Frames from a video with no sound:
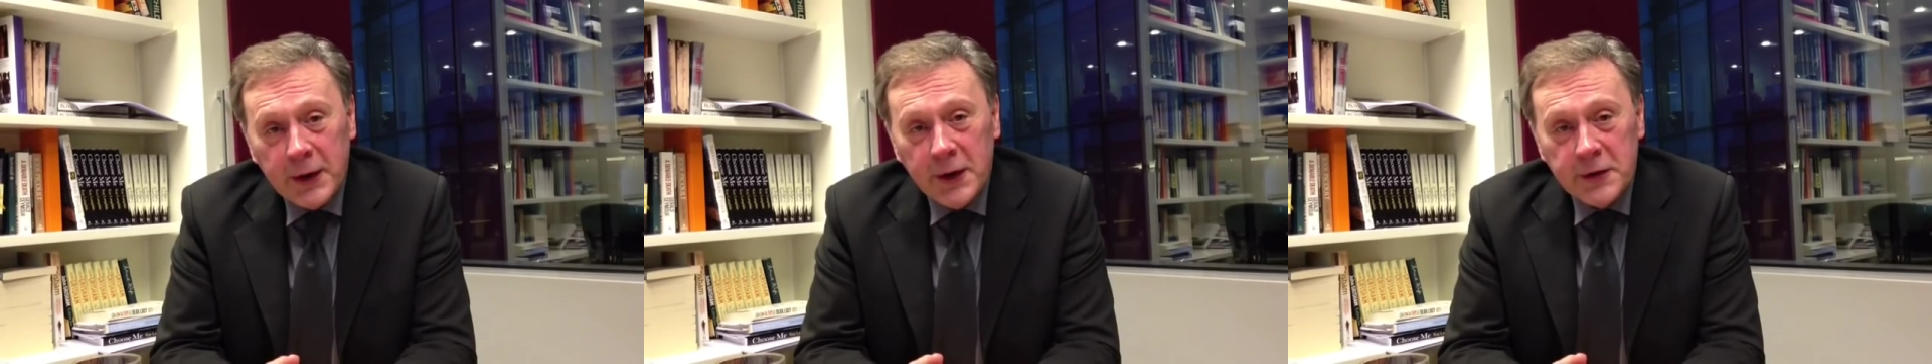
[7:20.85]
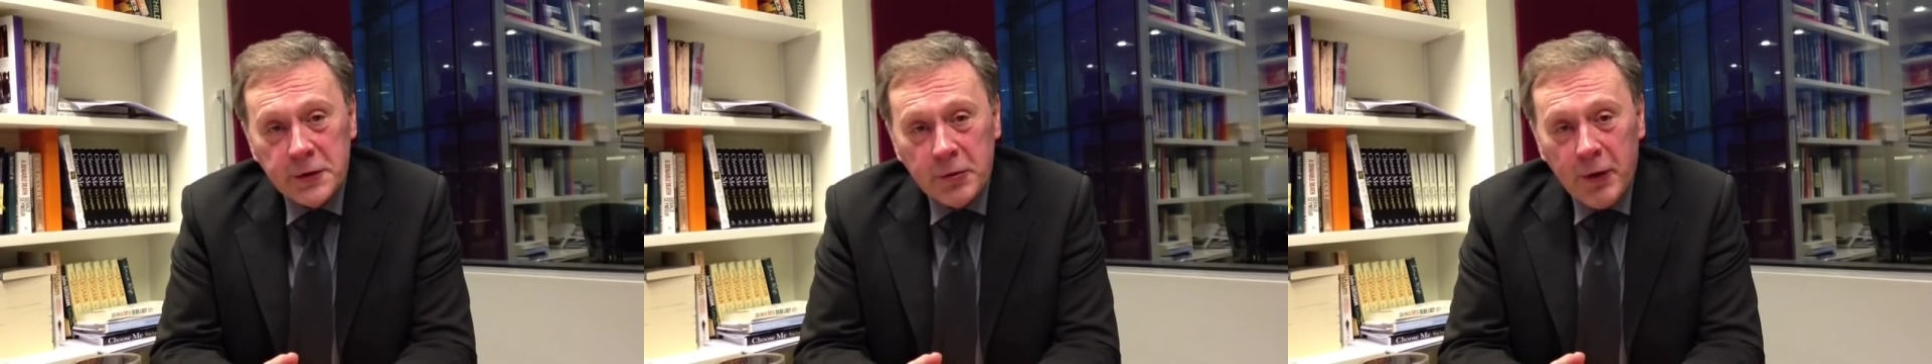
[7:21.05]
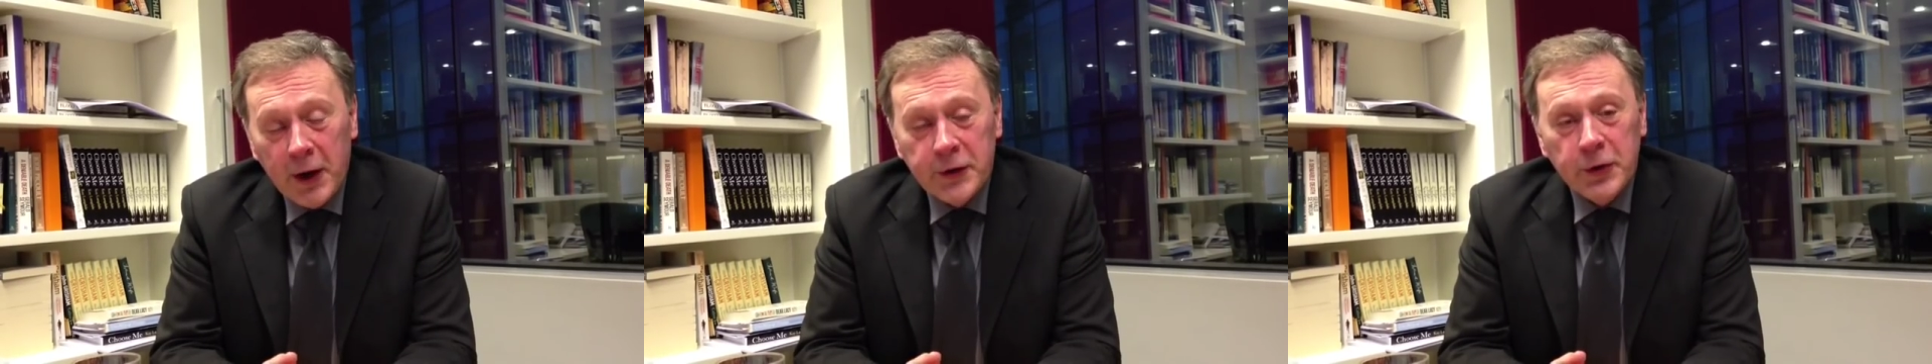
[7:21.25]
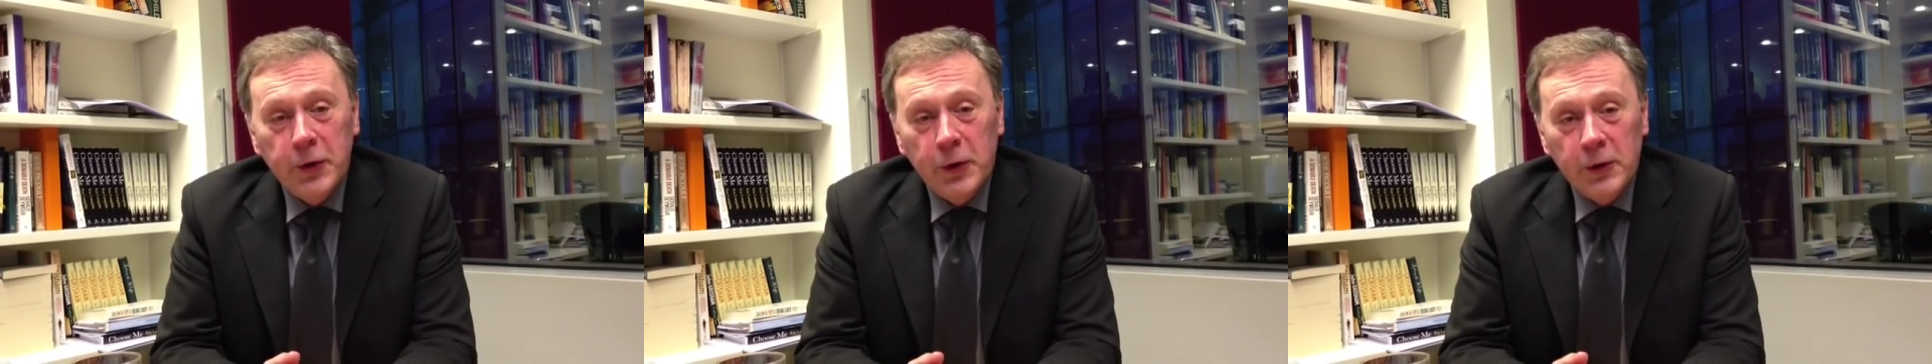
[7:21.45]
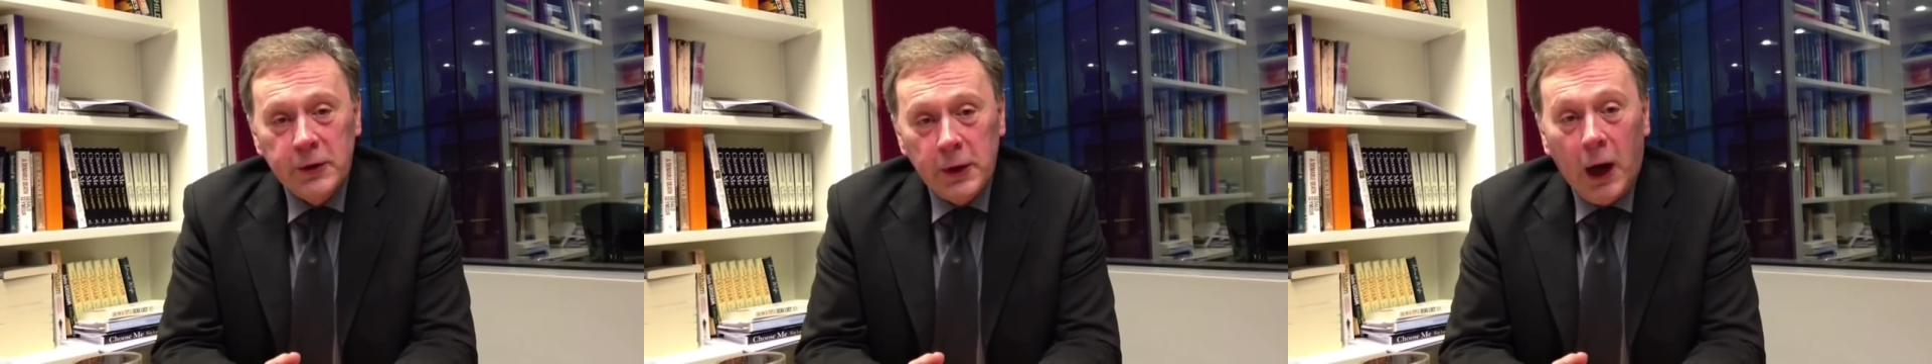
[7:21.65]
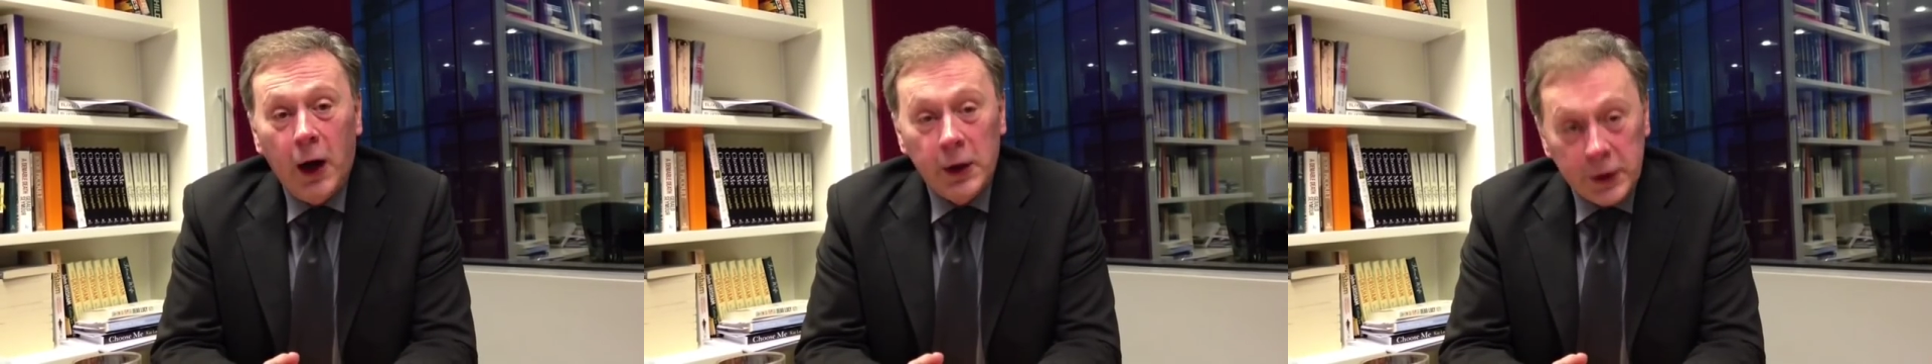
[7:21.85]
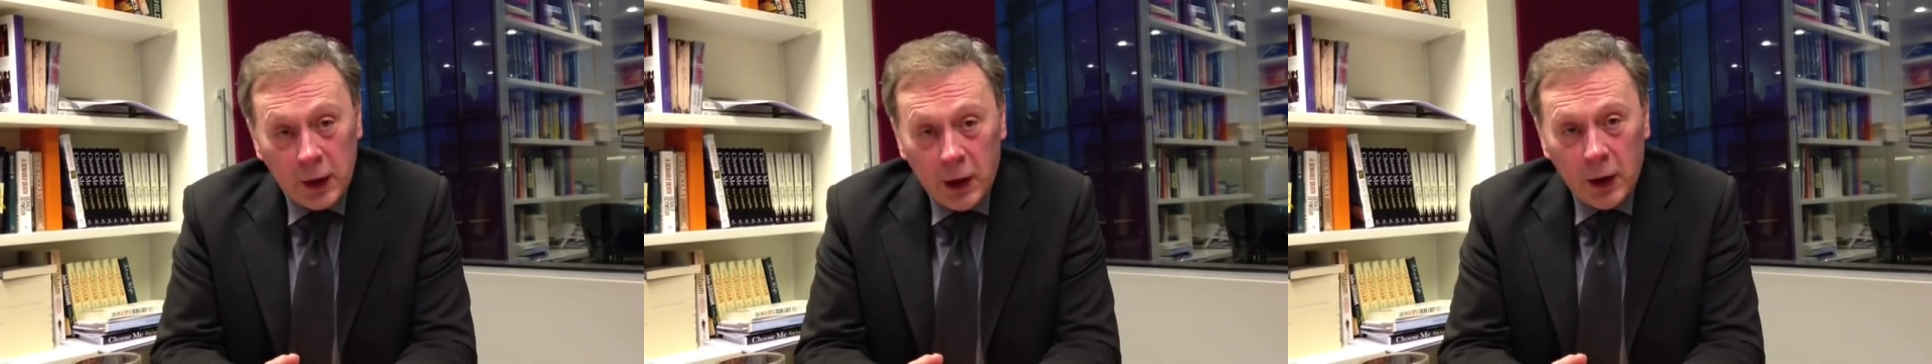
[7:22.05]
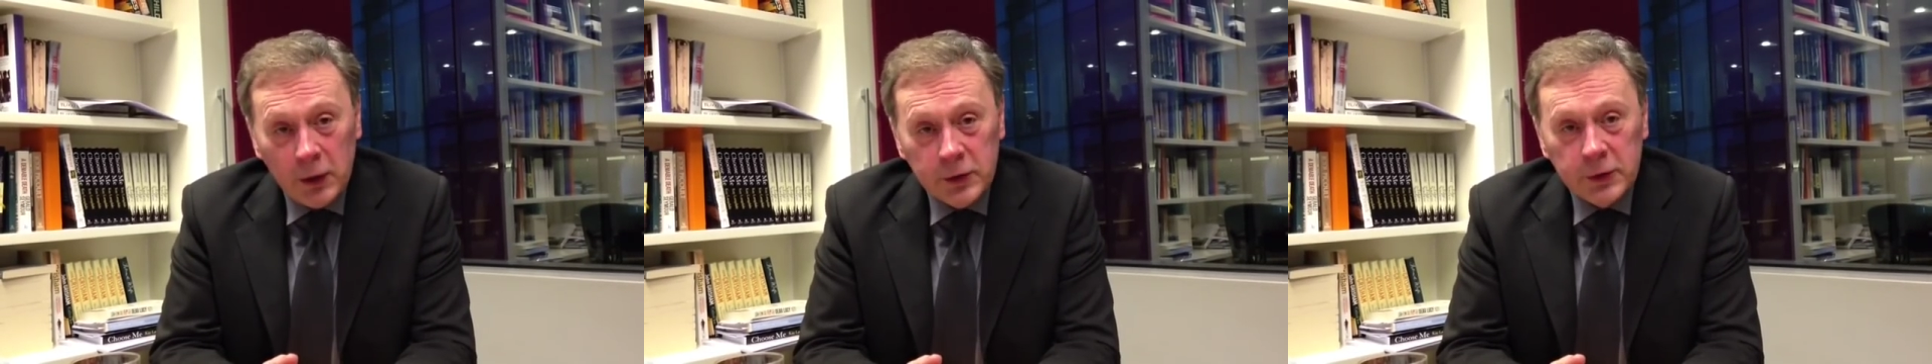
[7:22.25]
There's a writer called Anna
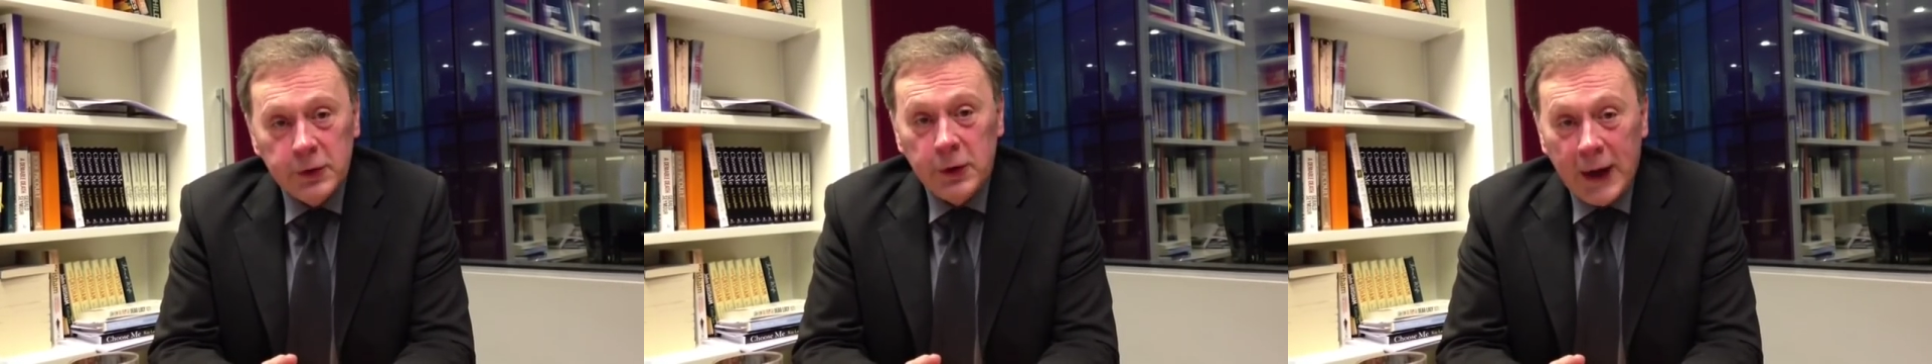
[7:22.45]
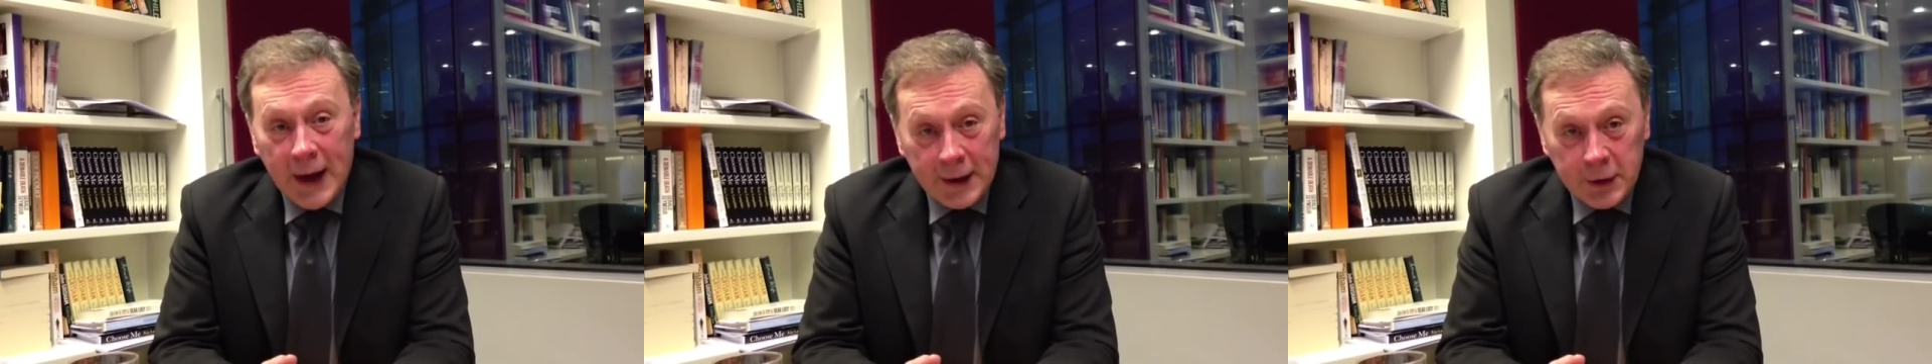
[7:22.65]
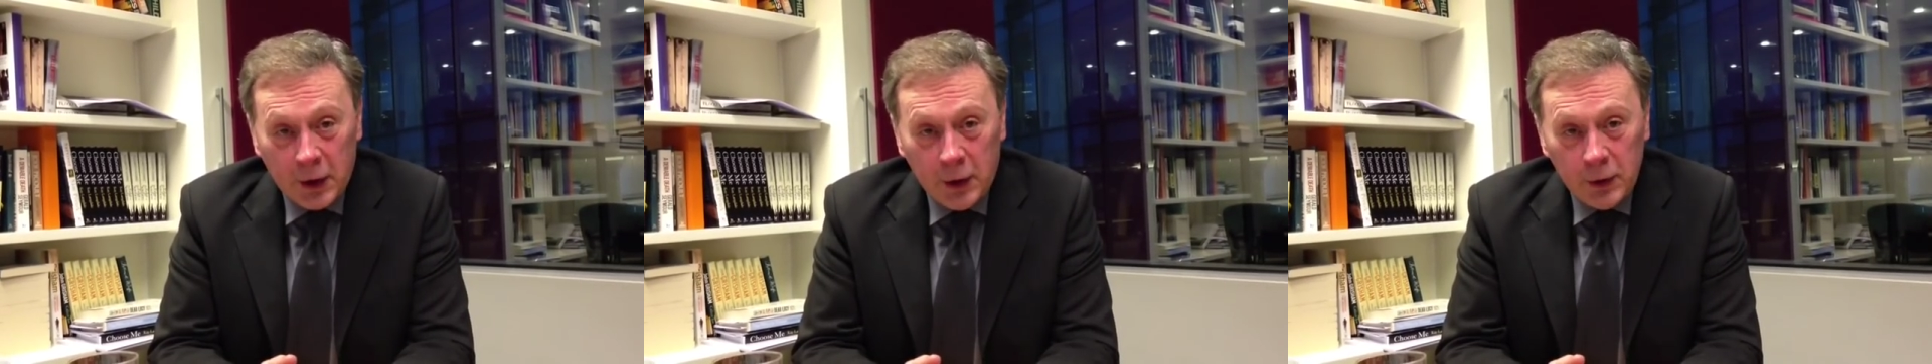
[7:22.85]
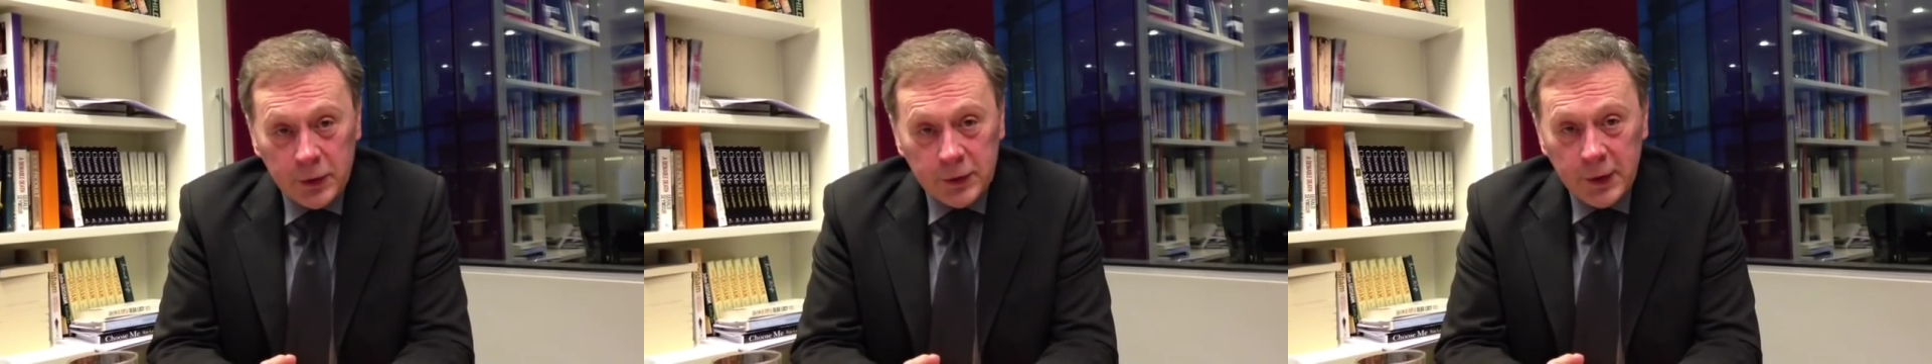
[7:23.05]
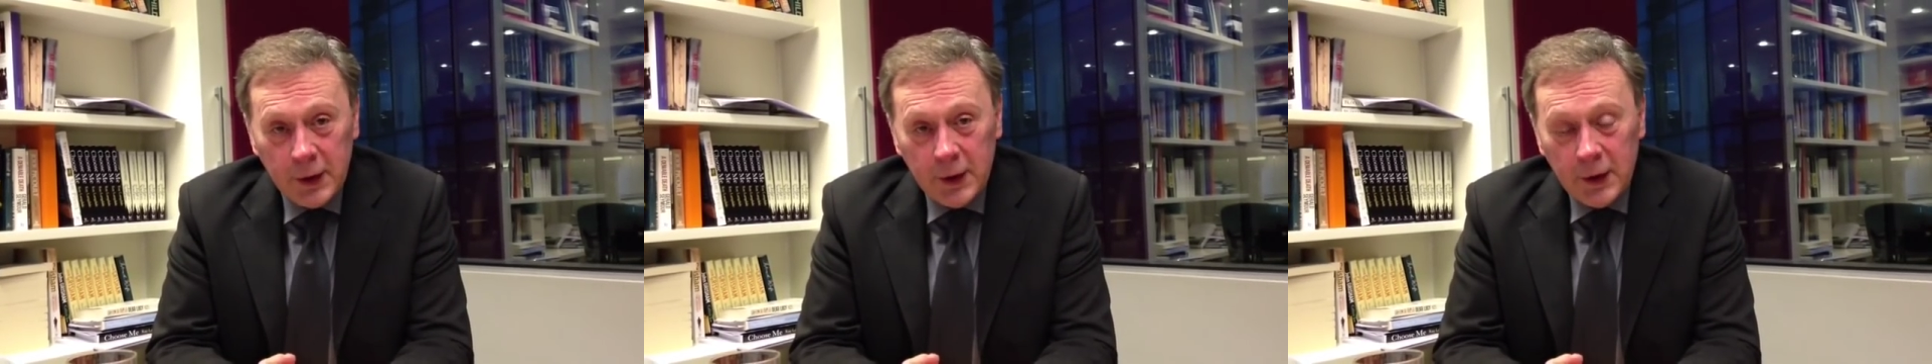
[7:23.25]
Holt, or Anne Holt,